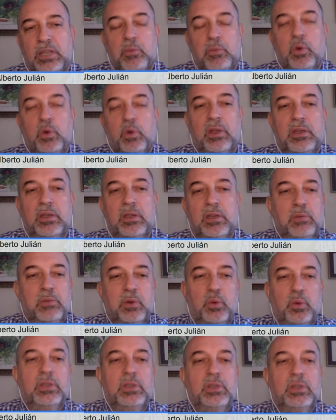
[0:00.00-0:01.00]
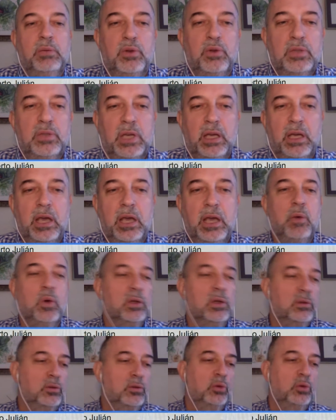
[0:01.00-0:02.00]
the gym. With gym, you say, I want
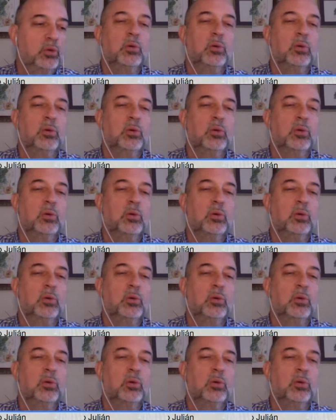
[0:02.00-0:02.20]
to